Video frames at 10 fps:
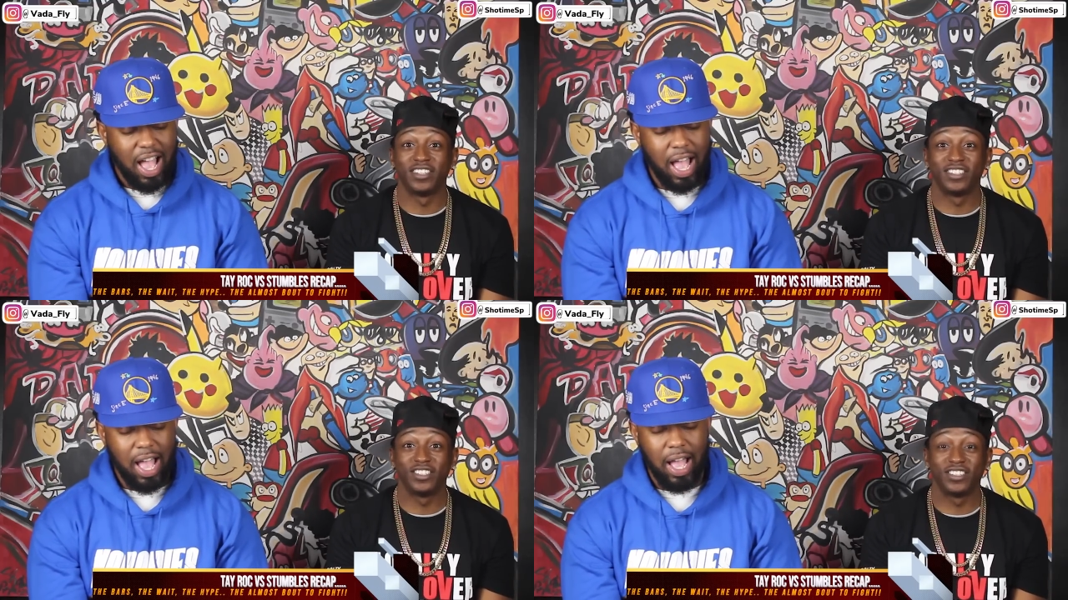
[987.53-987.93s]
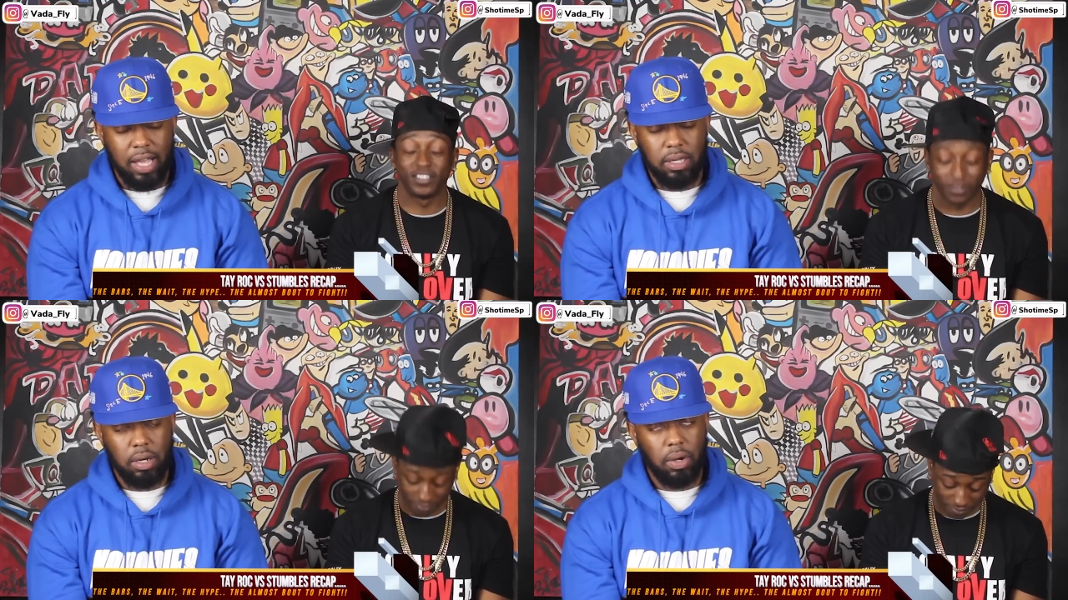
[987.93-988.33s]

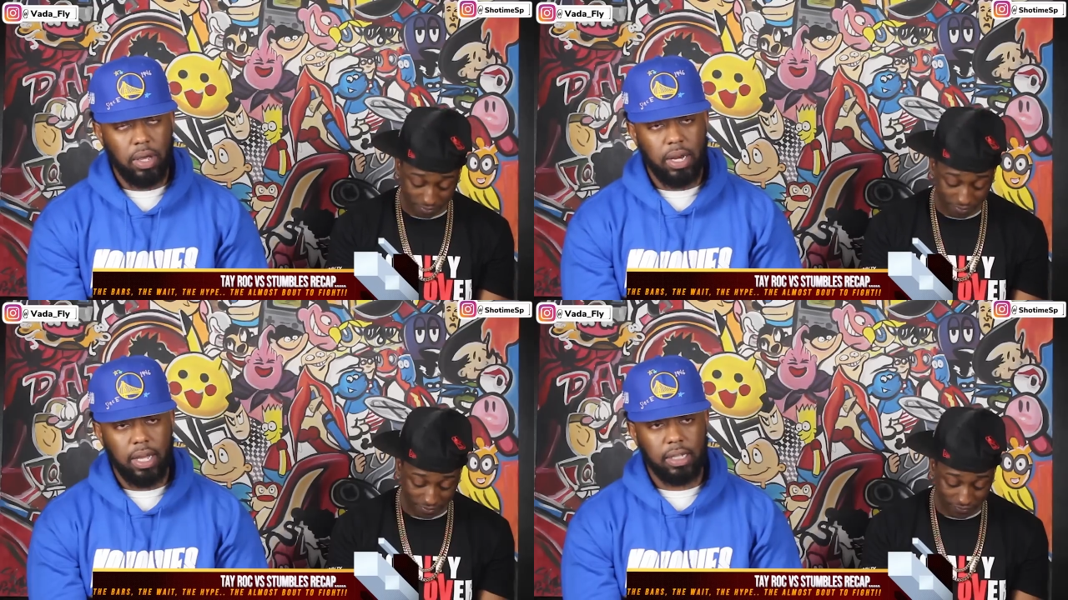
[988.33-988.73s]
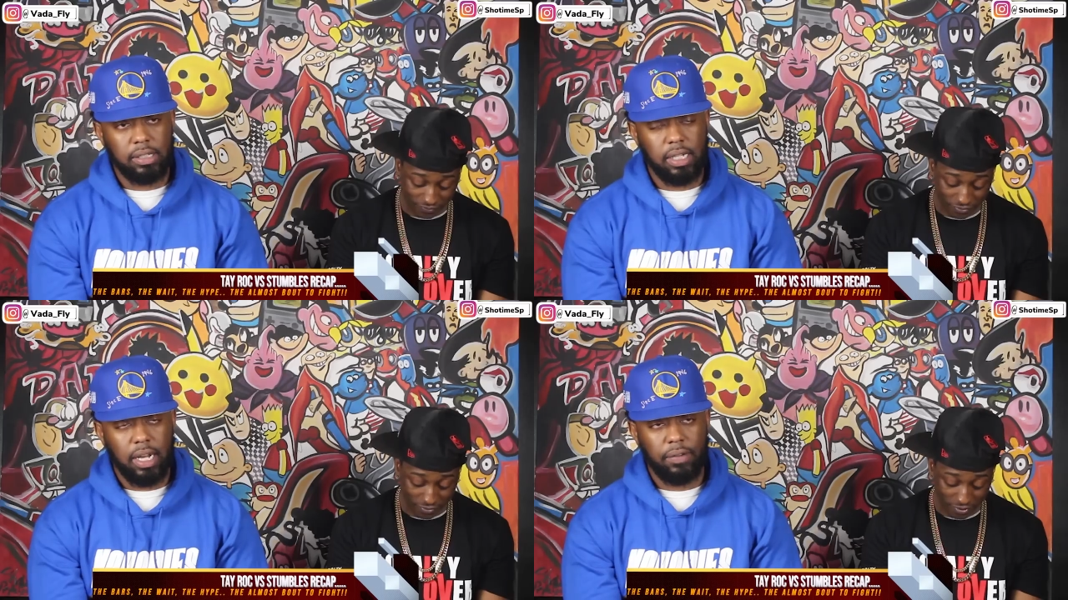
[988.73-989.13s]
Speaker 1: I, I, you know, and like I
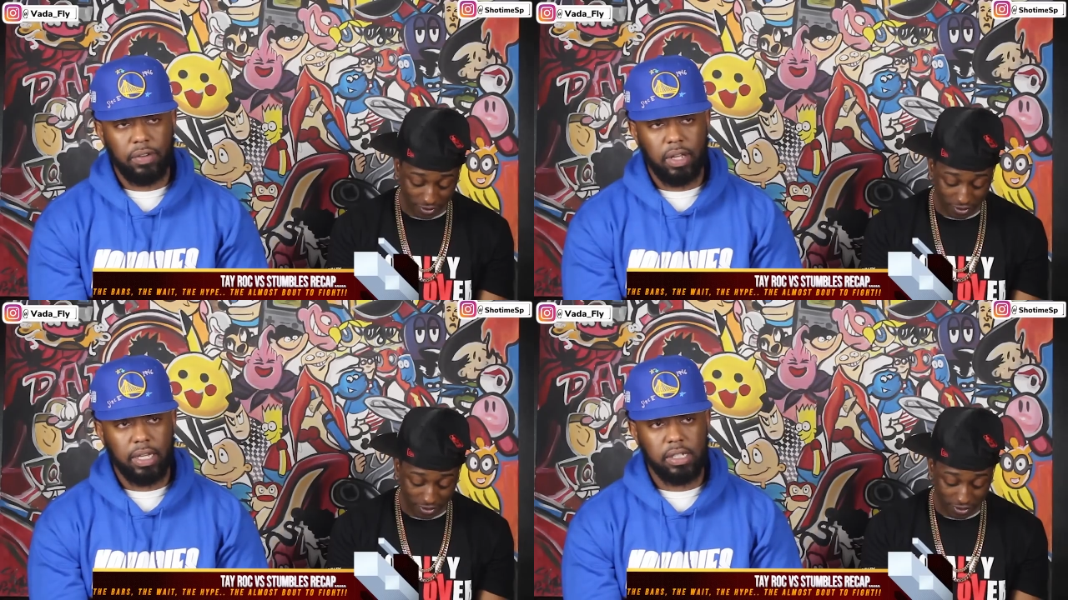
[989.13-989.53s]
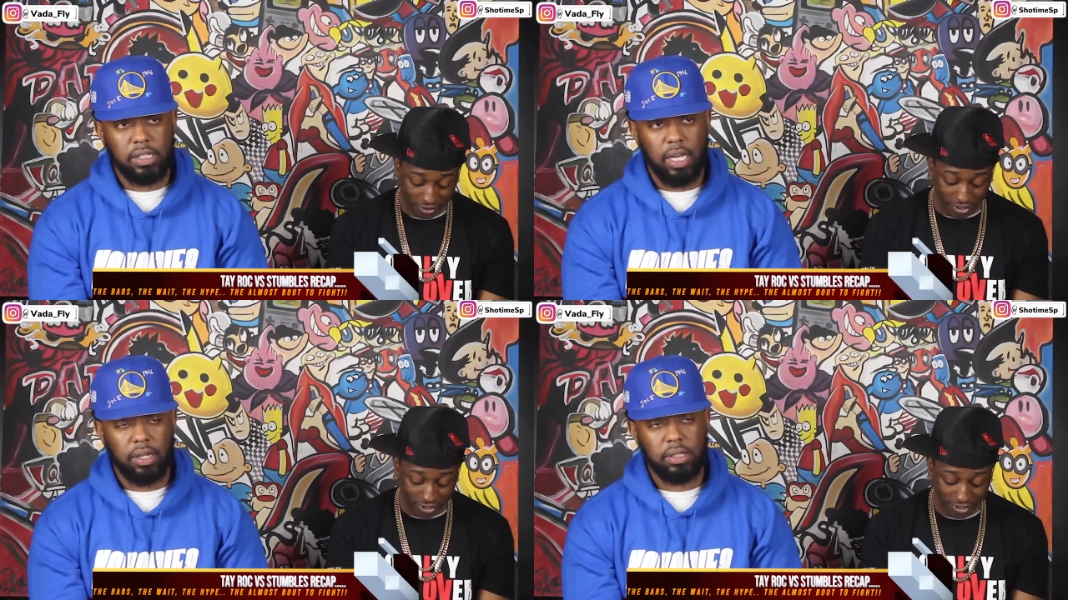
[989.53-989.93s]
said, I feel like he's
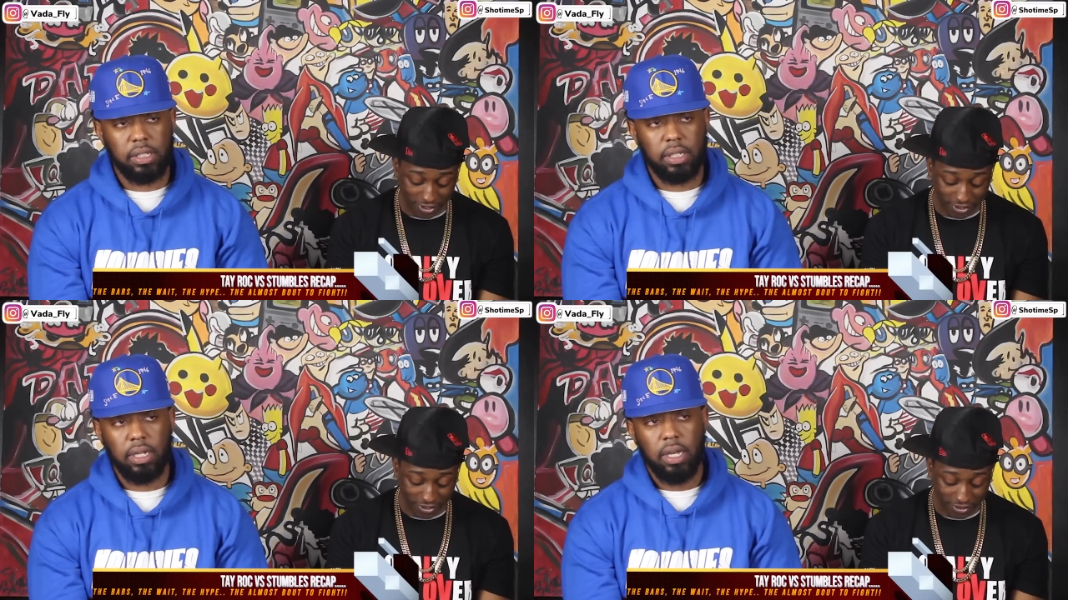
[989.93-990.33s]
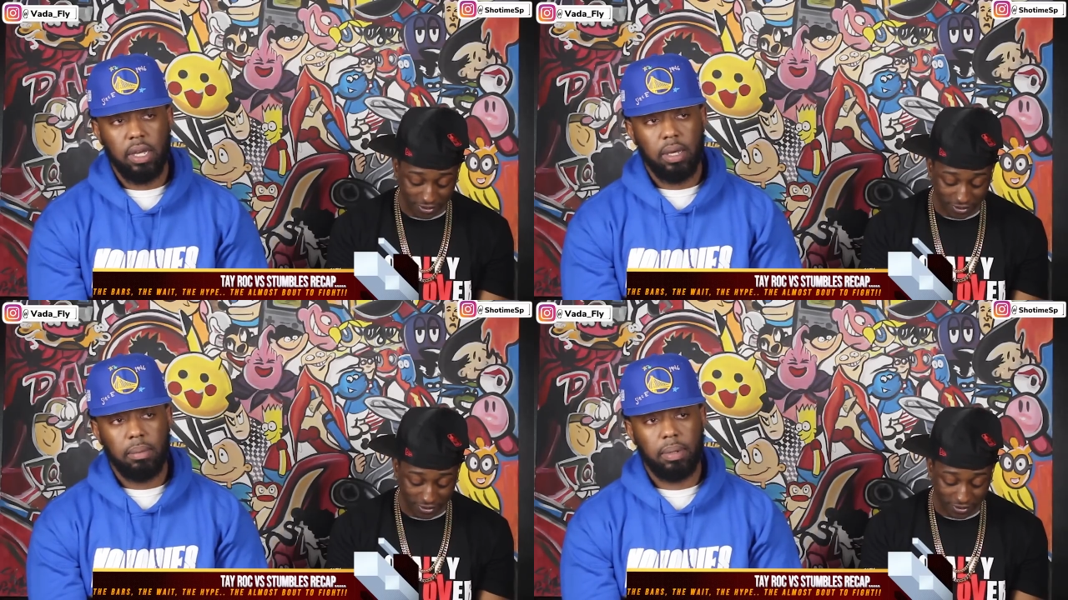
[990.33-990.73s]
talented,
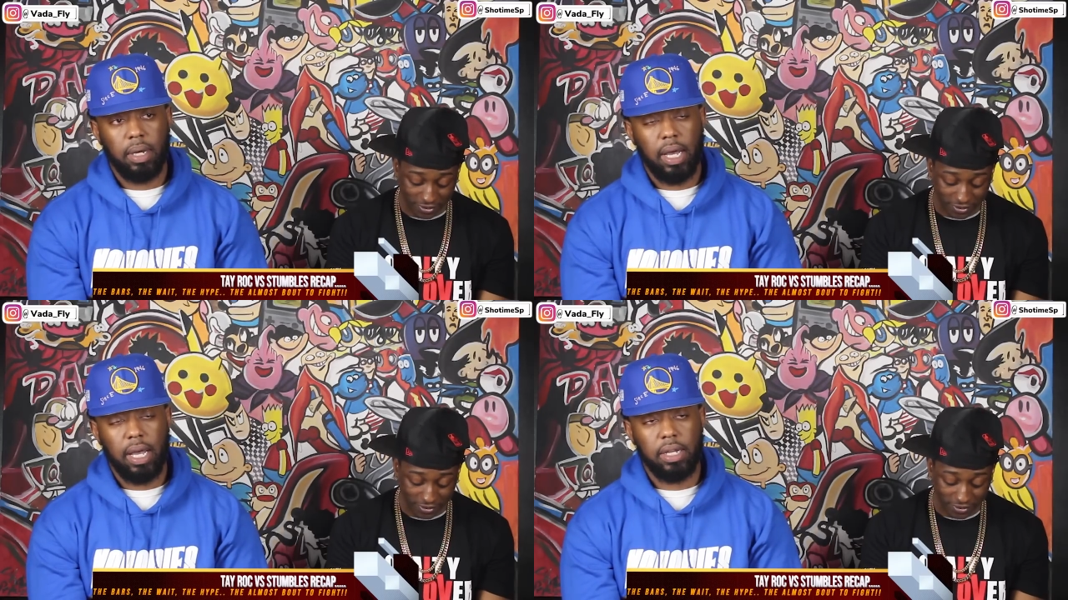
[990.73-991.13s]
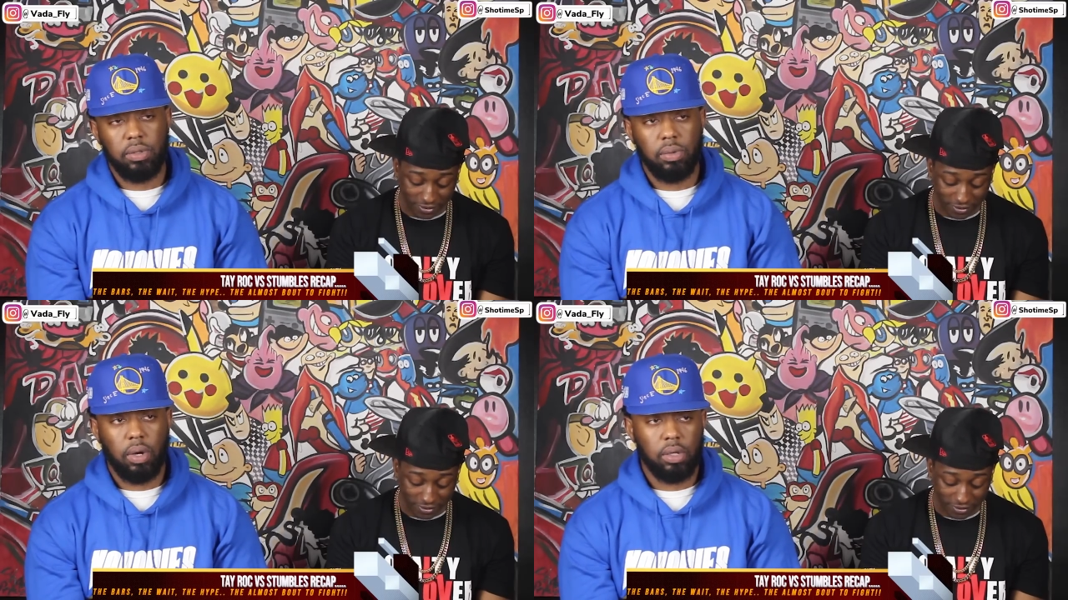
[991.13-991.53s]
but I
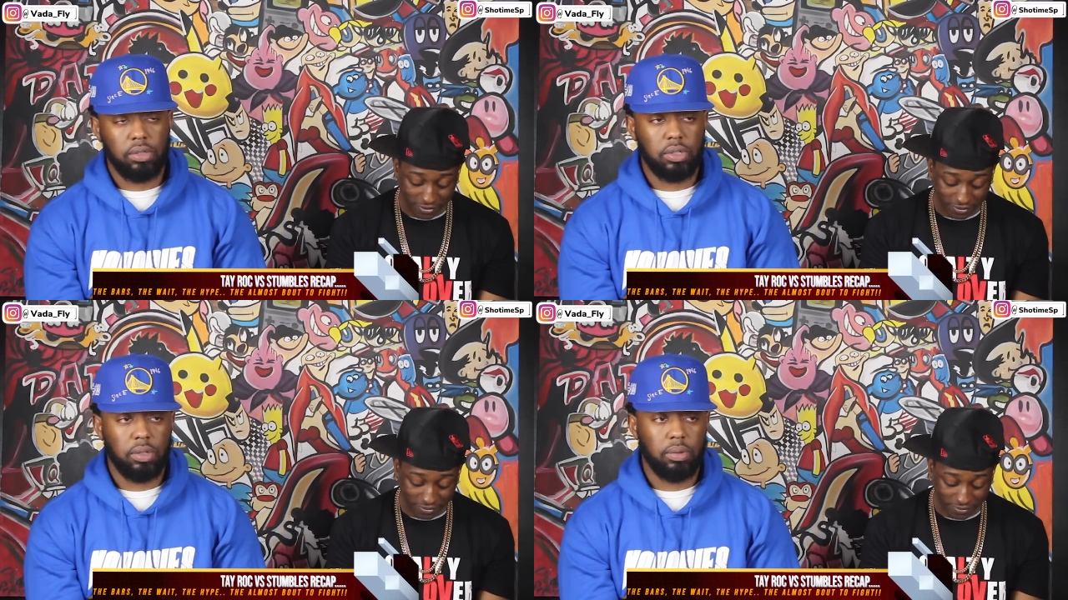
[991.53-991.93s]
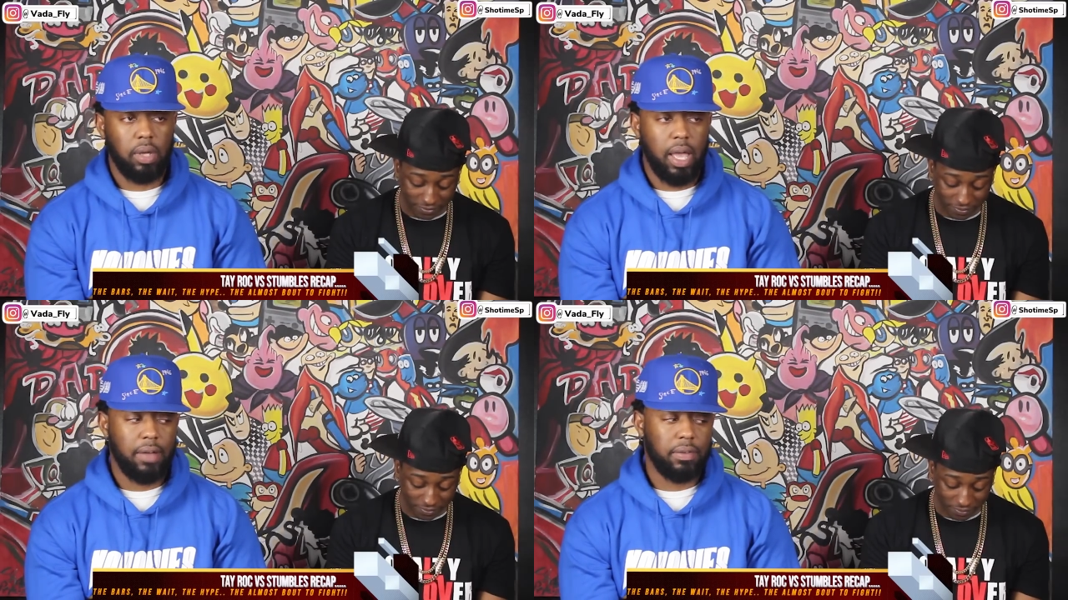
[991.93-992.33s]
do
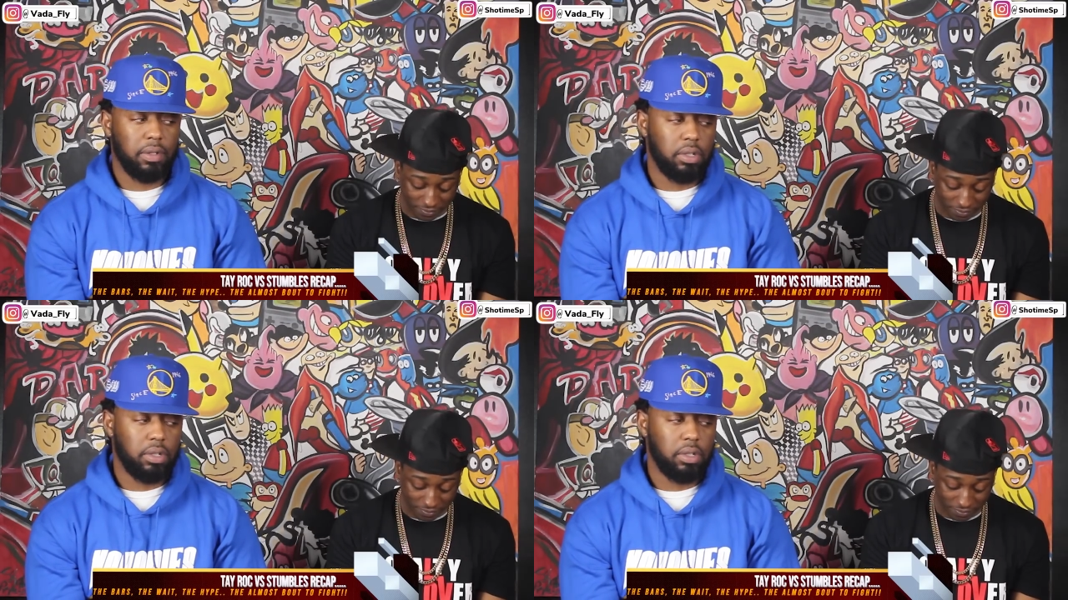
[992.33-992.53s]
also have a